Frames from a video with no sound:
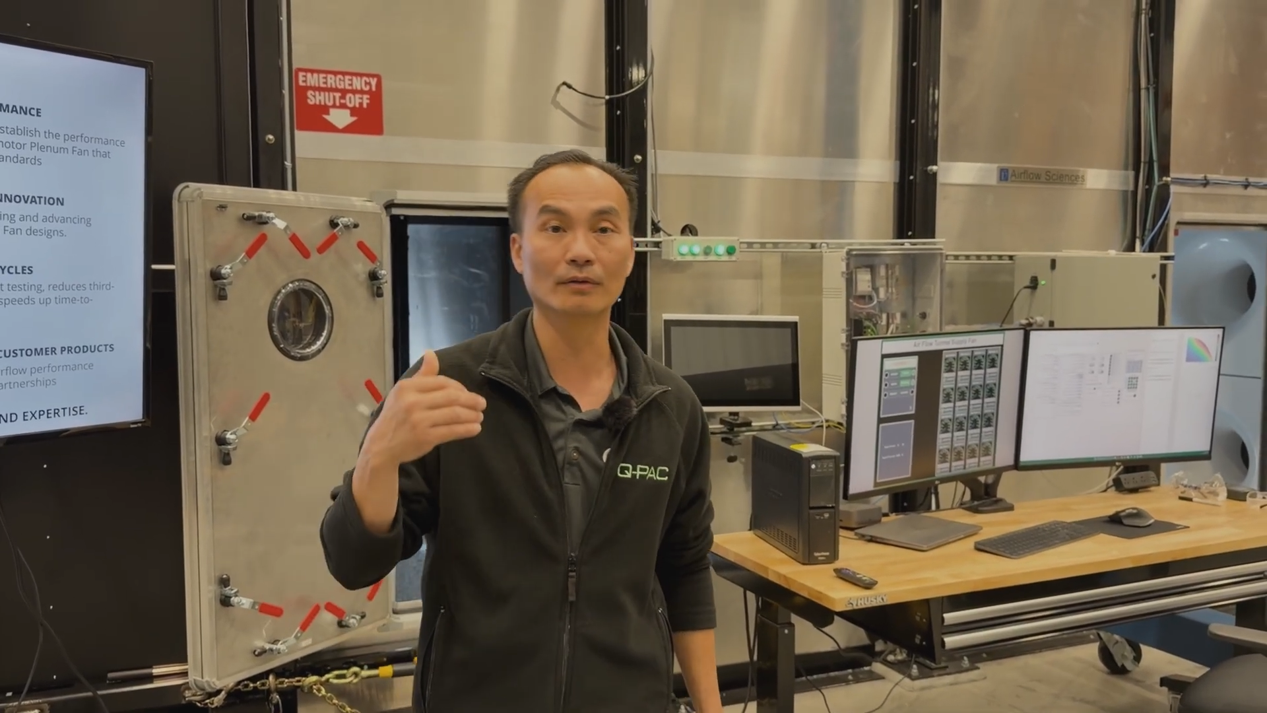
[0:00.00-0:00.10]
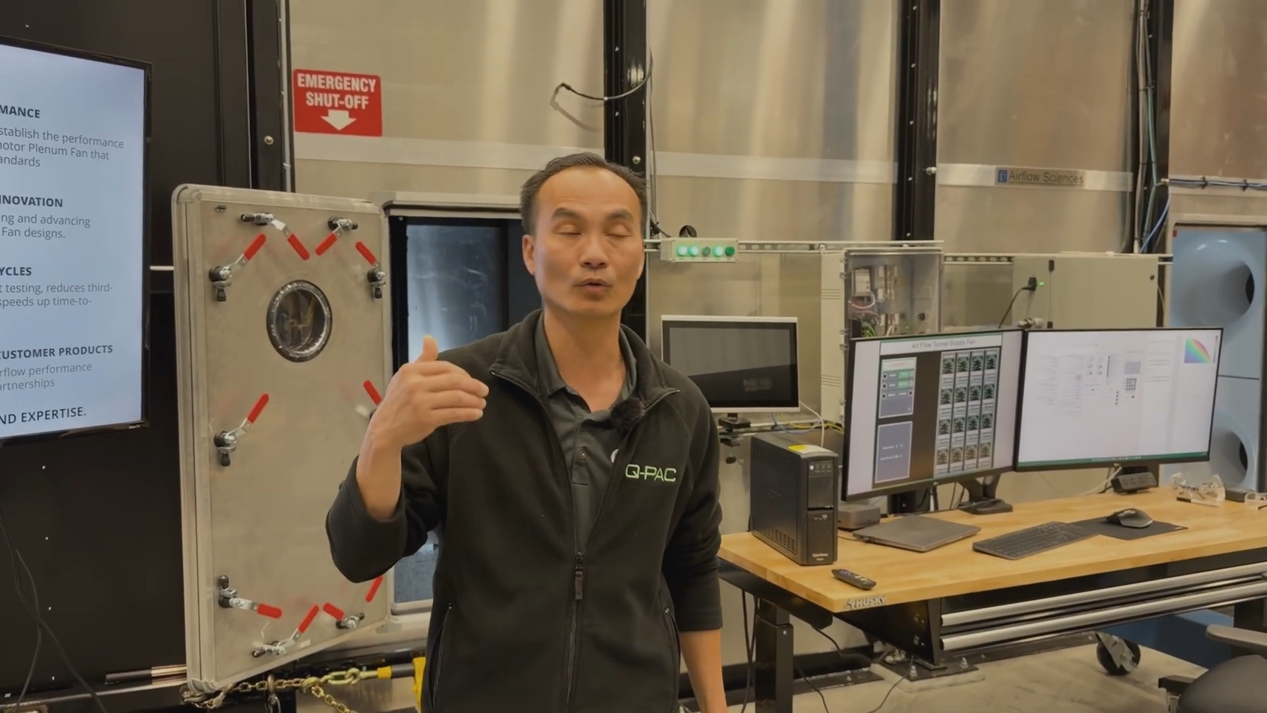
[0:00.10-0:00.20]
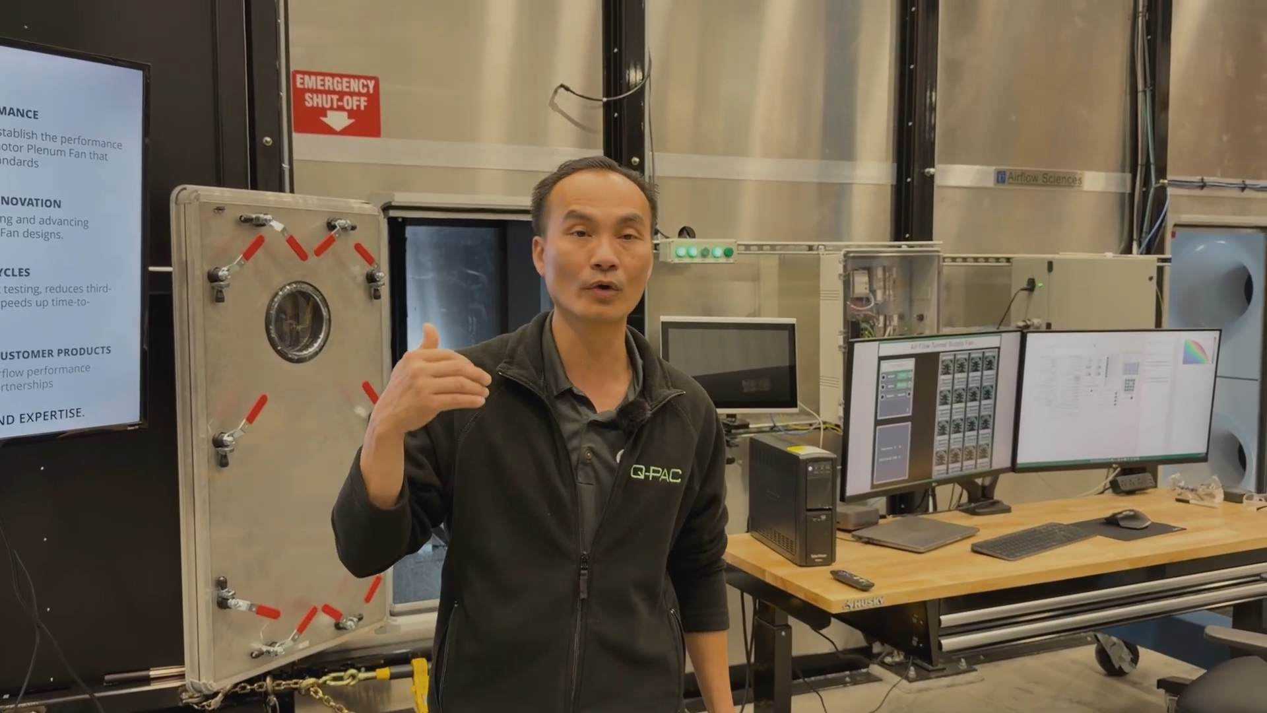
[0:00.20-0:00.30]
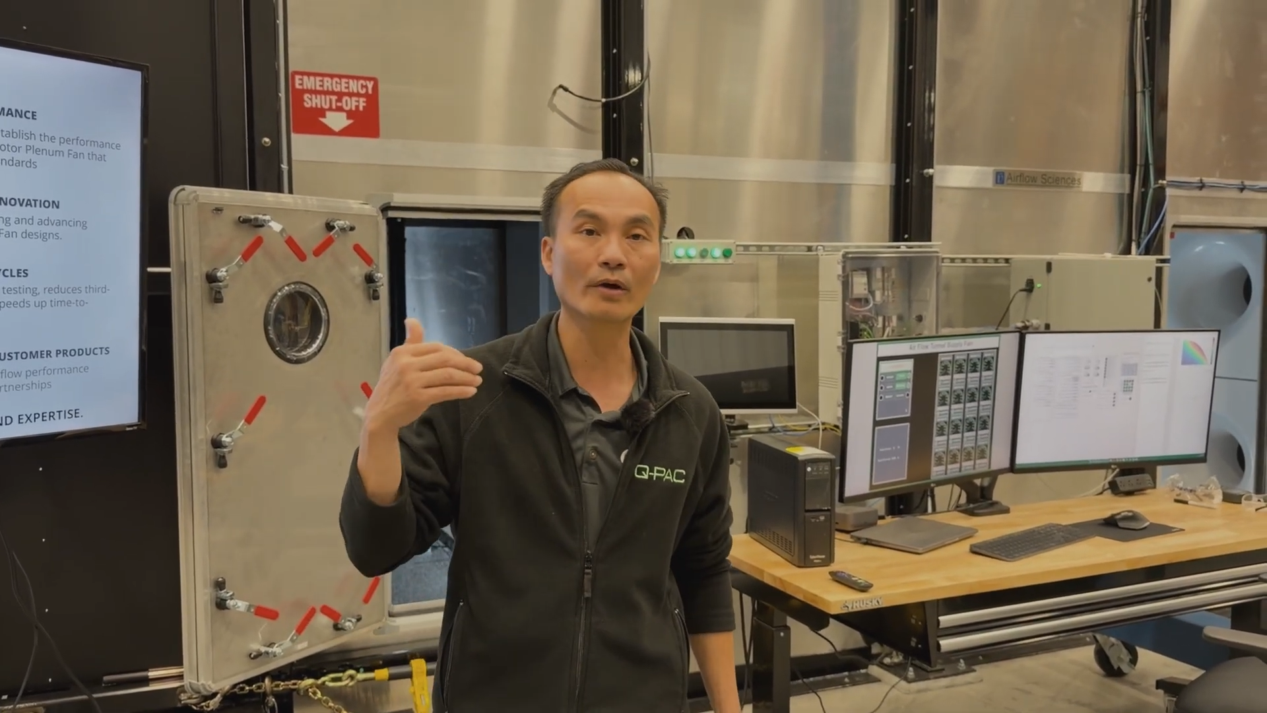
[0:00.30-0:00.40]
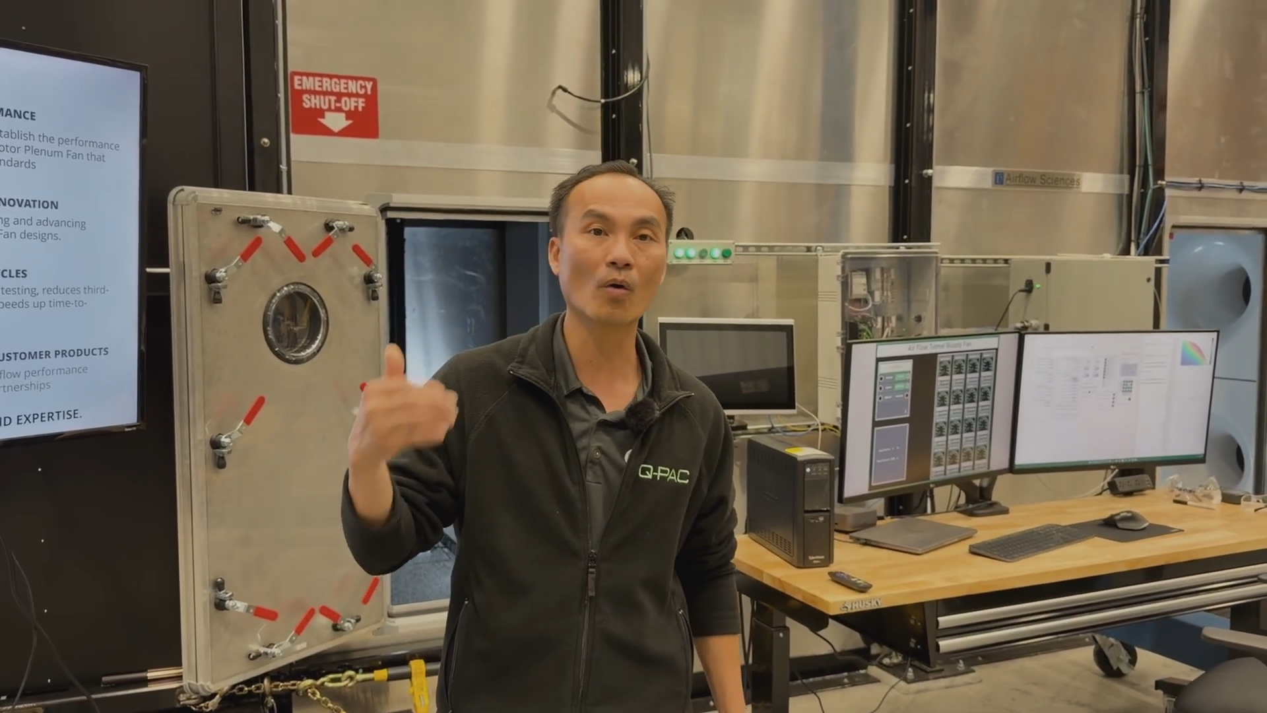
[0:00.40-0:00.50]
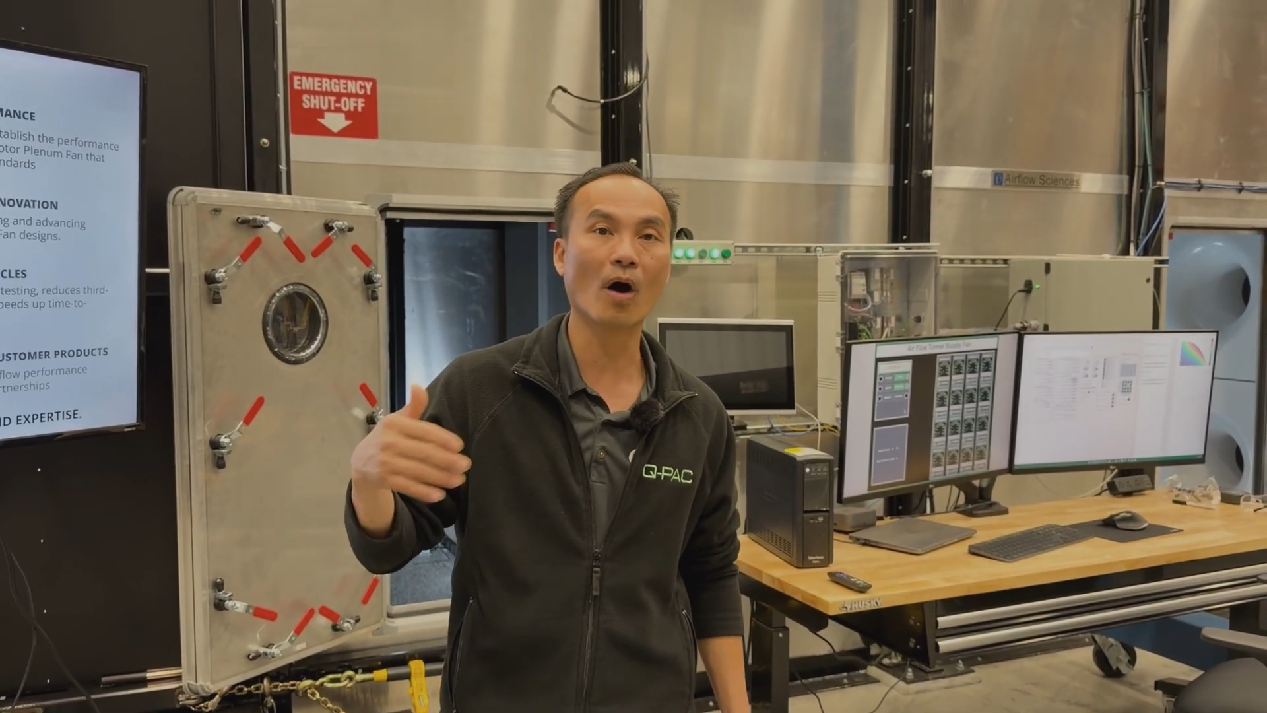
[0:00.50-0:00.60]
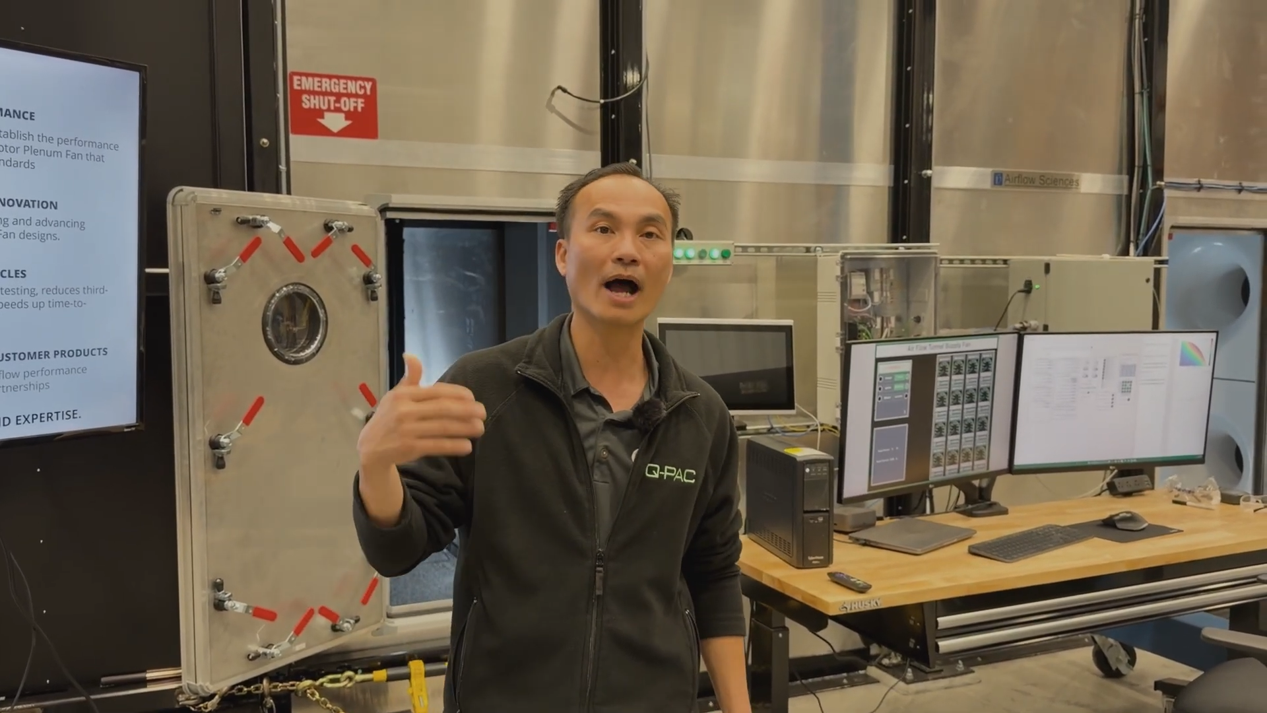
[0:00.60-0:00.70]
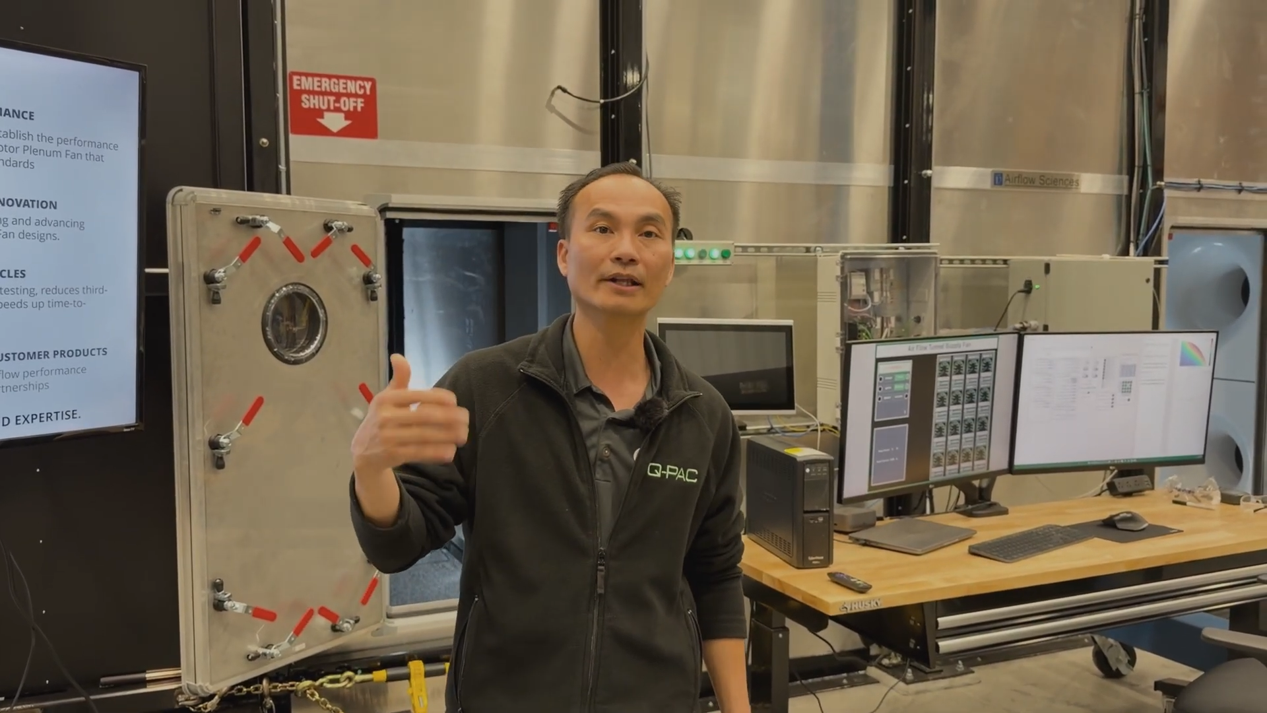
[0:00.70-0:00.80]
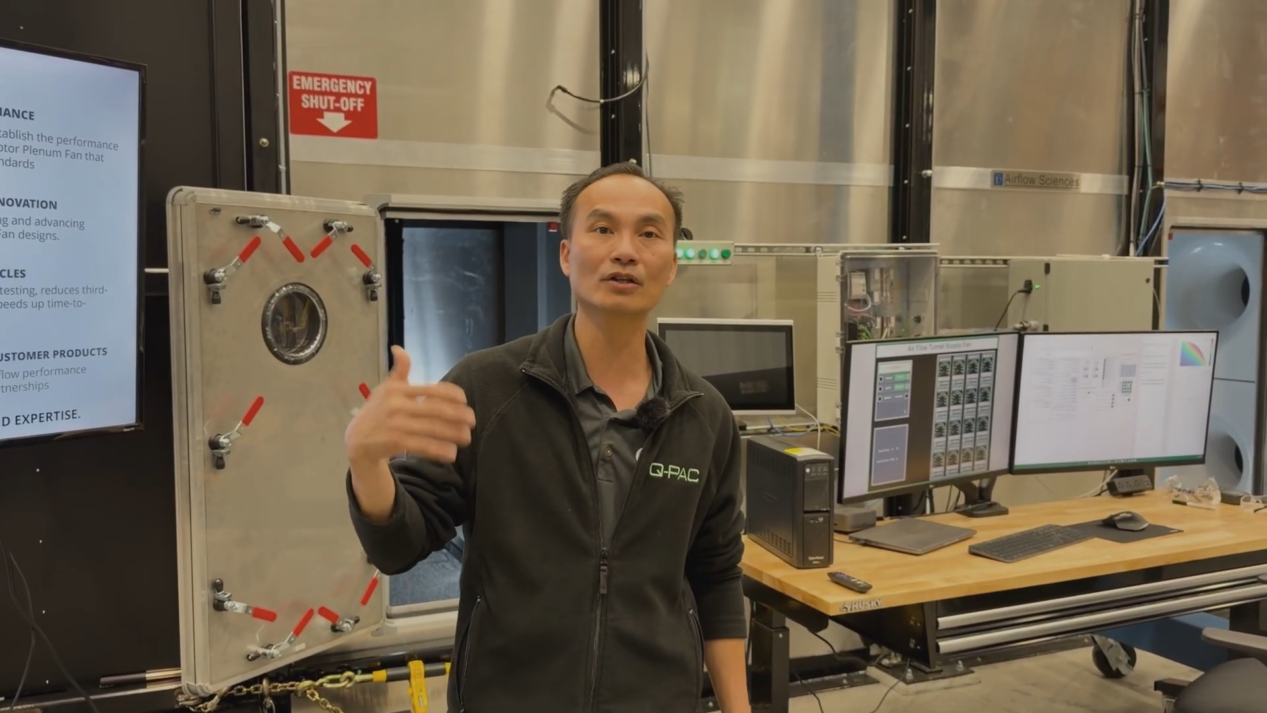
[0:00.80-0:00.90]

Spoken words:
required